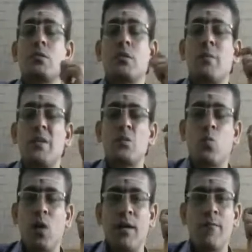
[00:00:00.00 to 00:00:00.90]
That means
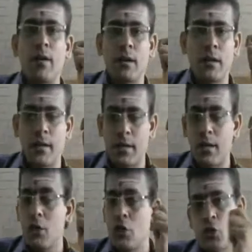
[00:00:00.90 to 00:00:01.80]
one worker
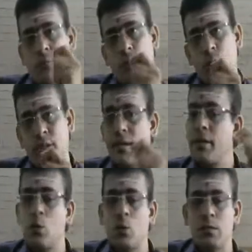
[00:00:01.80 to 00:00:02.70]
should put
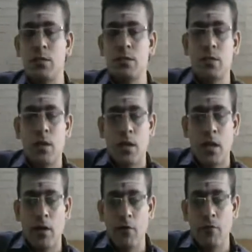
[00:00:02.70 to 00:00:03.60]
32 hours.
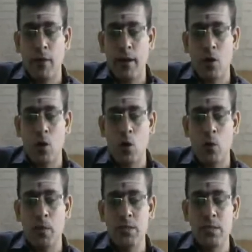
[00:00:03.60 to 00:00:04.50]
Now you find out how
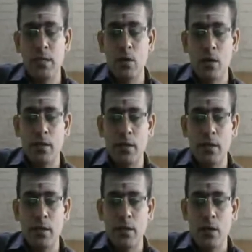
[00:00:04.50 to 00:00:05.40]
many skilled are there,
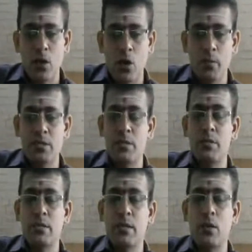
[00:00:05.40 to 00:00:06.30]
how many
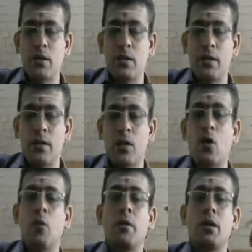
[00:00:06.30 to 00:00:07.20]
semi-skilled are there,
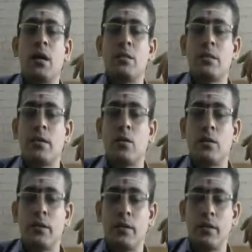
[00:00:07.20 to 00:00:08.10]
how many unskilled are there.